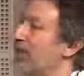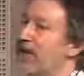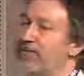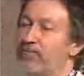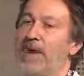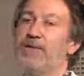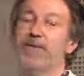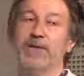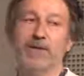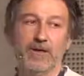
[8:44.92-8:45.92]
have
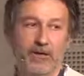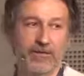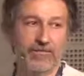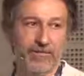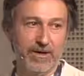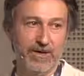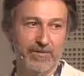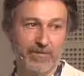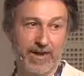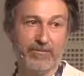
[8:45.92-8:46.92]
plenty of
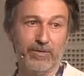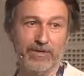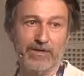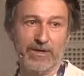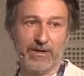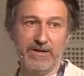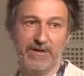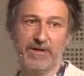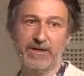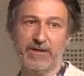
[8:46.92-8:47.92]
red blood
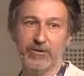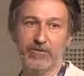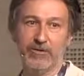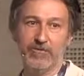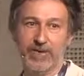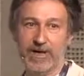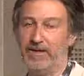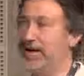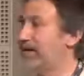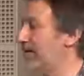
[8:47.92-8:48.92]
cells to invade
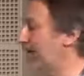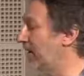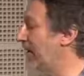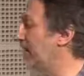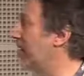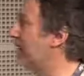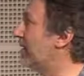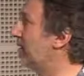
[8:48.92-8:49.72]
and